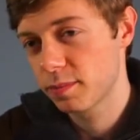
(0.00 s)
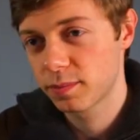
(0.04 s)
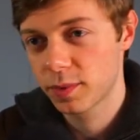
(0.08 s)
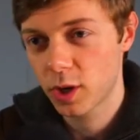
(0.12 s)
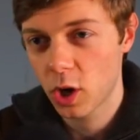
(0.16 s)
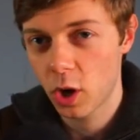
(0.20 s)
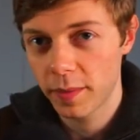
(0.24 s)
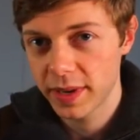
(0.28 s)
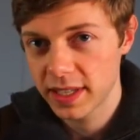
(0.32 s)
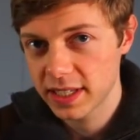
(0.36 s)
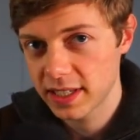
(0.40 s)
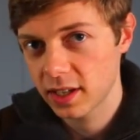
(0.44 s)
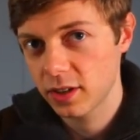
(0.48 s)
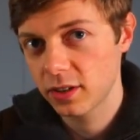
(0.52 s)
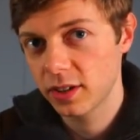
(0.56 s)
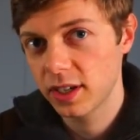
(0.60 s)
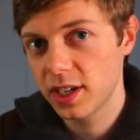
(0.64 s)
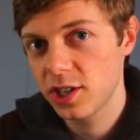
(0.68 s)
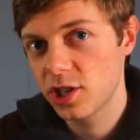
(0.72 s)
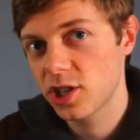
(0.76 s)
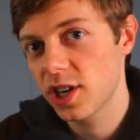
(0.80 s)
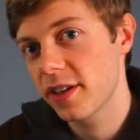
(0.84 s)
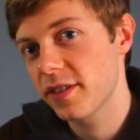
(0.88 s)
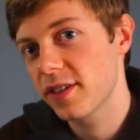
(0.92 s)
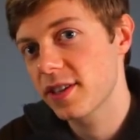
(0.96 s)
commenting on
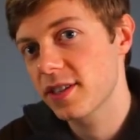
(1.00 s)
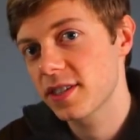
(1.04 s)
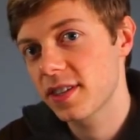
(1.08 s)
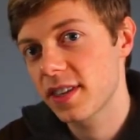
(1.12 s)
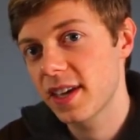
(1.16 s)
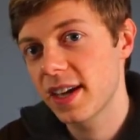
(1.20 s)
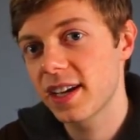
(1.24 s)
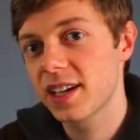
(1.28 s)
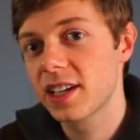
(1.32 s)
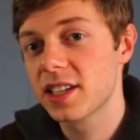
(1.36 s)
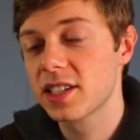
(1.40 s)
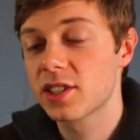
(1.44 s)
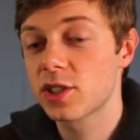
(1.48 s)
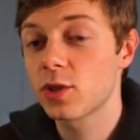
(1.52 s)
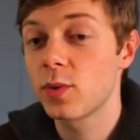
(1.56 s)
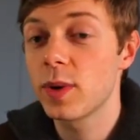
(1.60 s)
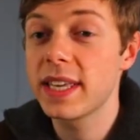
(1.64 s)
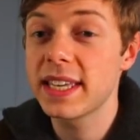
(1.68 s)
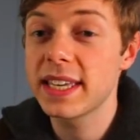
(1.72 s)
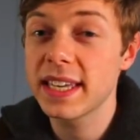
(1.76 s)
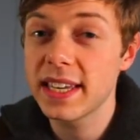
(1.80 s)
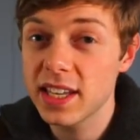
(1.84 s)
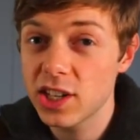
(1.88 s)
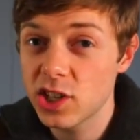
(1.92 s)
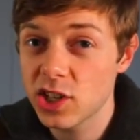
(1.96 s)
each other's things,
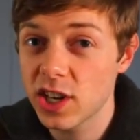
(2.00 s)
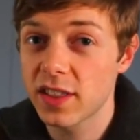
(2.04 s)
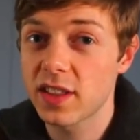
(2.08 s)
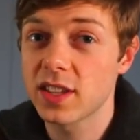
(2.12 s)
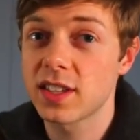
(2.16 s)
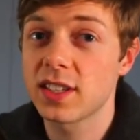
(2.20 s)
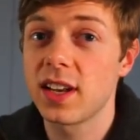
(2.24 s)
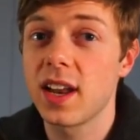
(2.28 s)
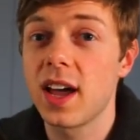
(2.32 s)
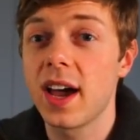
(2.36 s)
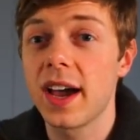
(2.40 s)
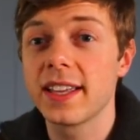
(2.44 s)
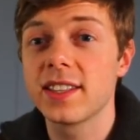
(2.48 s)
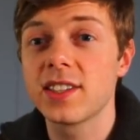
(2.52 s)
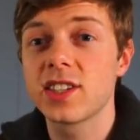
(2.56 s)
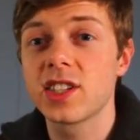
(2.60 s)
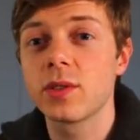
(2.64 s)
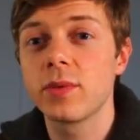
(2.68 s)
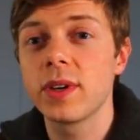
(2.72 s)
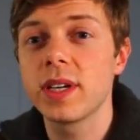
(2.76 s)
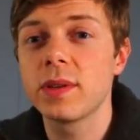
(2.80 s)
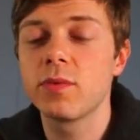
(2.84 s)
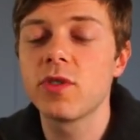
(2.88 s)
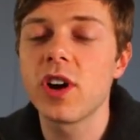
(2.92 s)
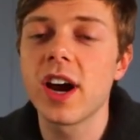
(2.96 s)
tweaking each other's lines. So
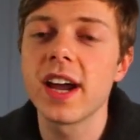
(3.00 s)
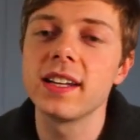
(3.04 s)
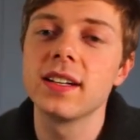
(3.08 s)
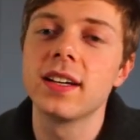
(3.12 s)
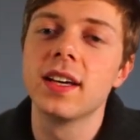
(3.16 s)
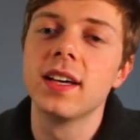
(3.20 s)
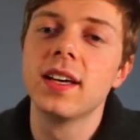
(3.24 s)
we'd write